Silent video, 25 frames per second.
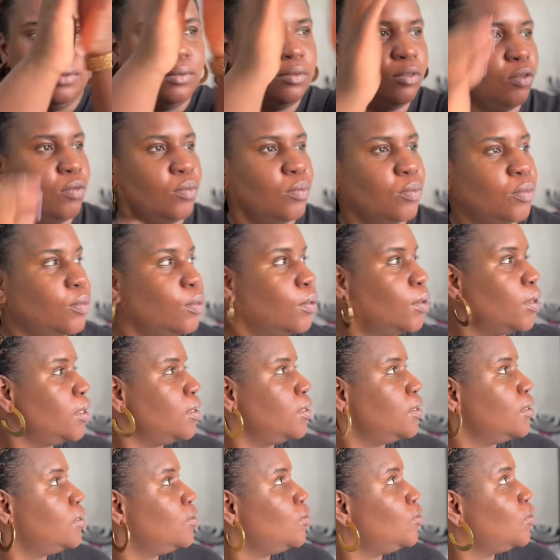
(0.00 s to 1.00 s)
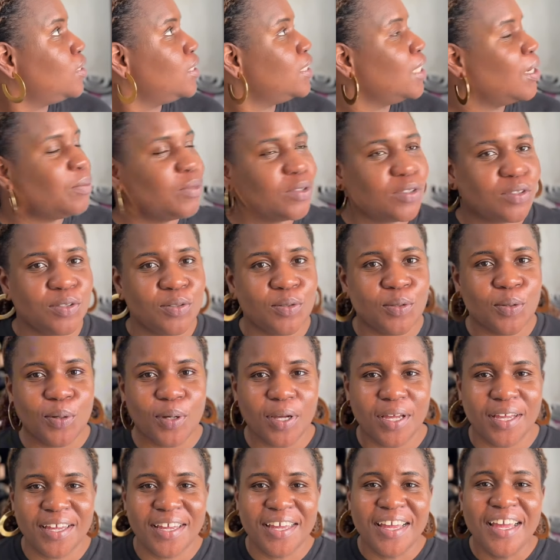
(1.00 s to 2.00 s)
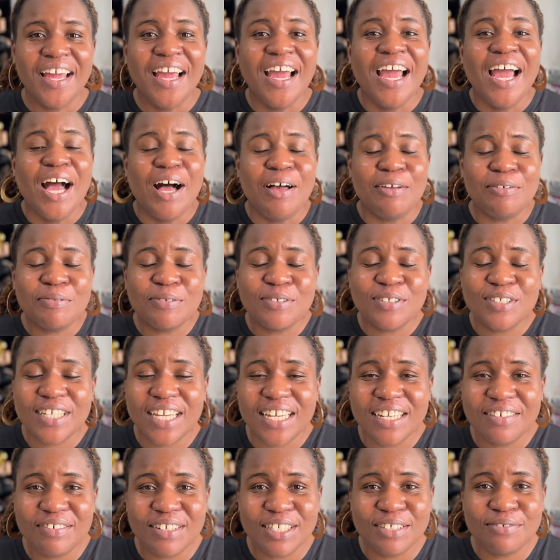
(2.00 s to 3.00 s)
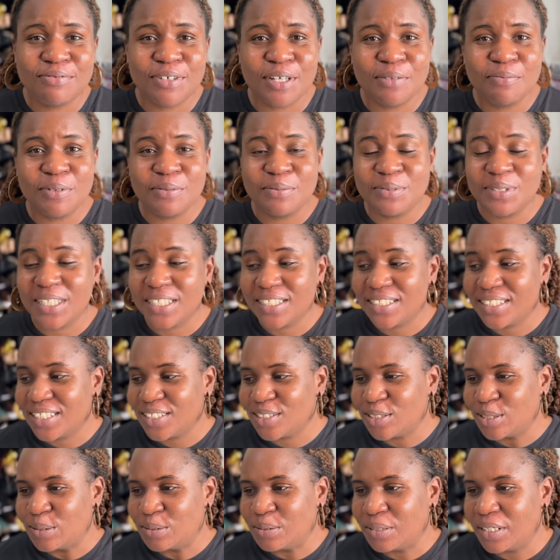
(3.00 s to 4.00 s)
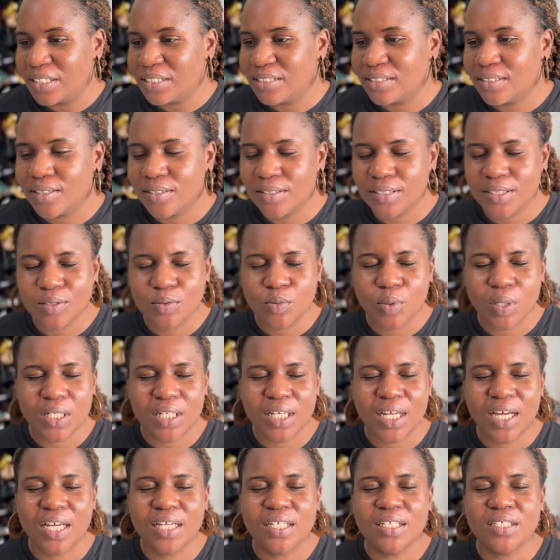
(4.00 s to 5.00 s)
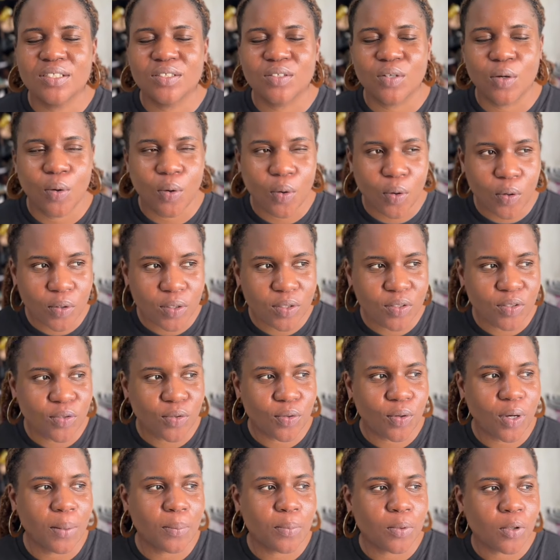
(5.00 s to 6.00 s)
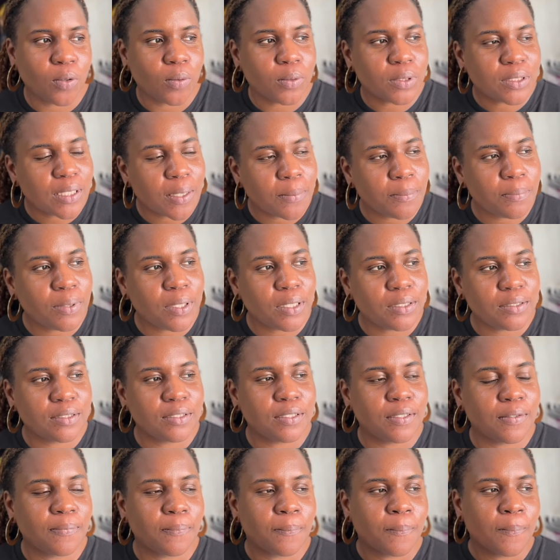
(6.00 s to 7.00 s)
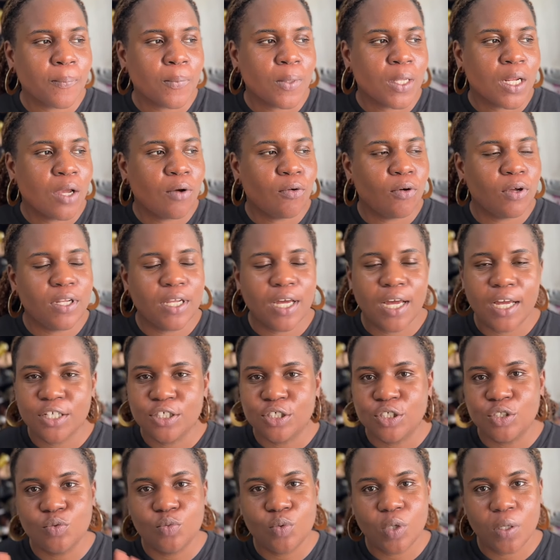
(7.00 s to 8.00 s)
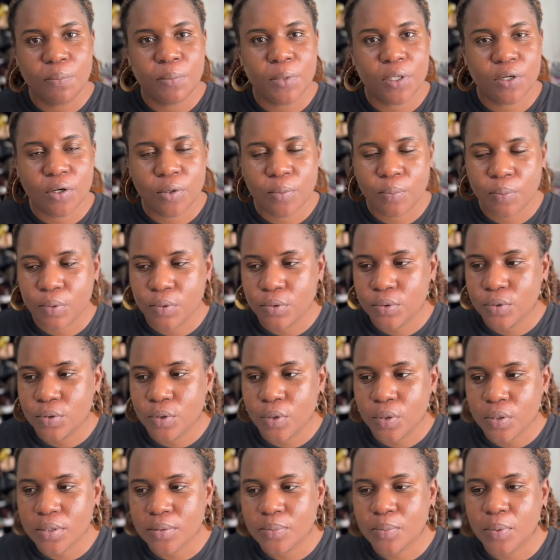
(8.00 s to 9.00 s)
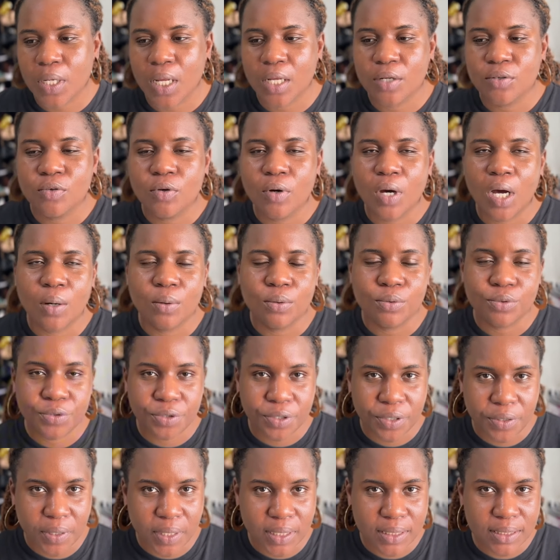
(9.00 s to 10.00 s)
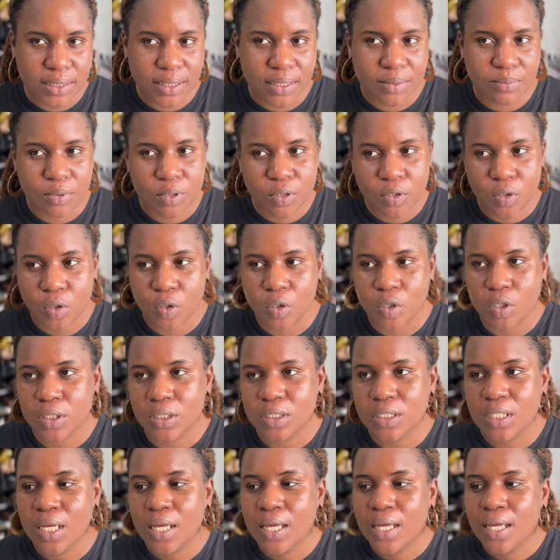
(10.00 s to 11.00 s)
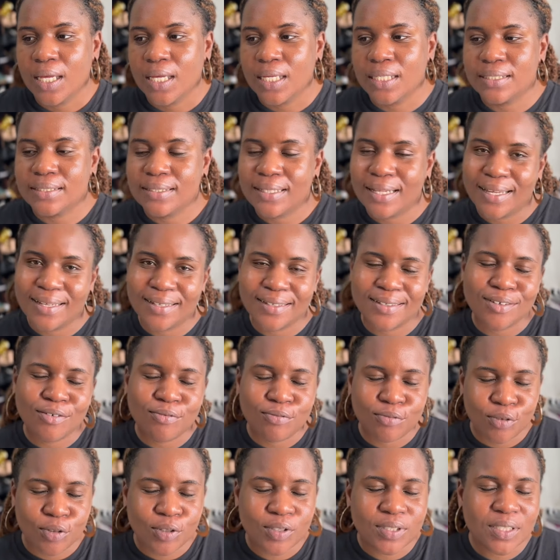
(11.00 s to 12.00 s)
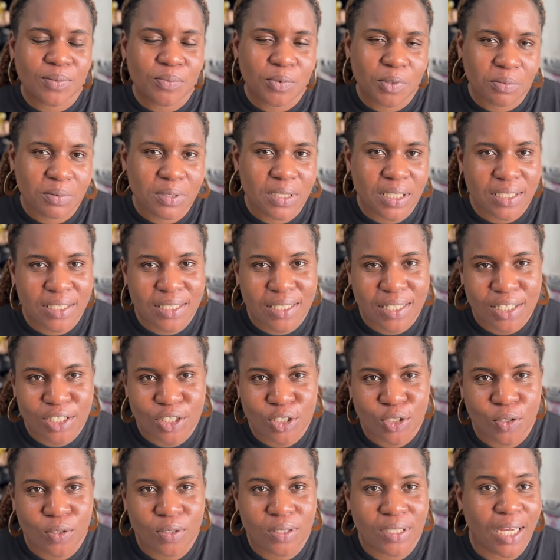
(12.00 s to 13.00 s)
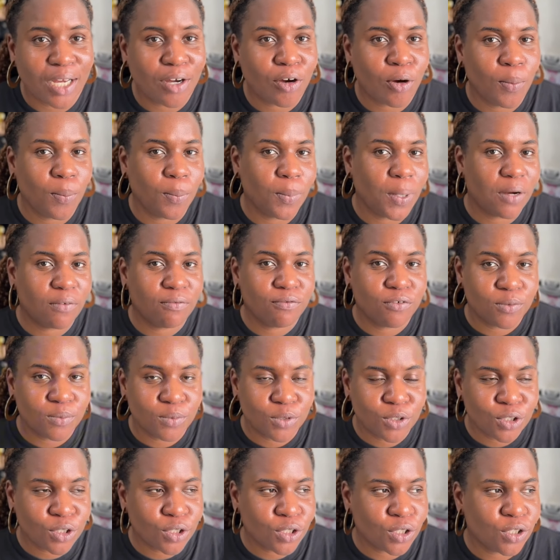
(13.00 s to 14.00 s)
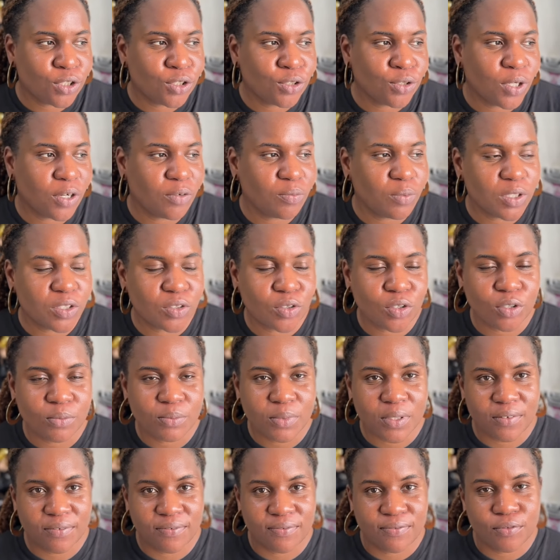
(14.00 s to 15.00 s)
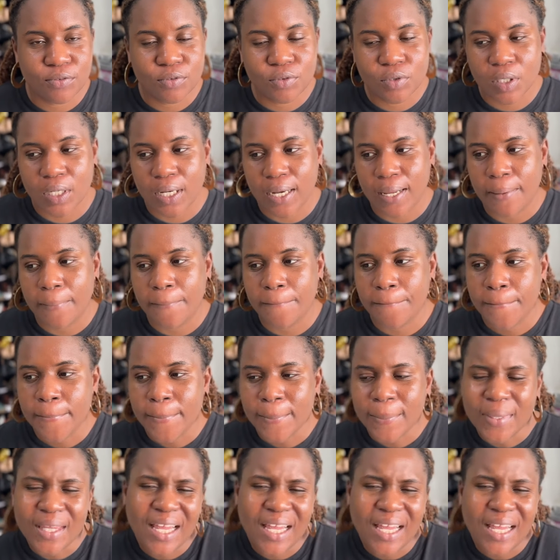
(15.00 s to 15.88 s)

Oh boy, did you see that mosquito? I'm supposed to get ready for a baby dedication right now. The weather is hot, so I'm contemplating whether I should wear makeup or not, but I know I would regret it because it's like, of course, a baby dedication, they are coming back from church, so everybody's going to be in full glam.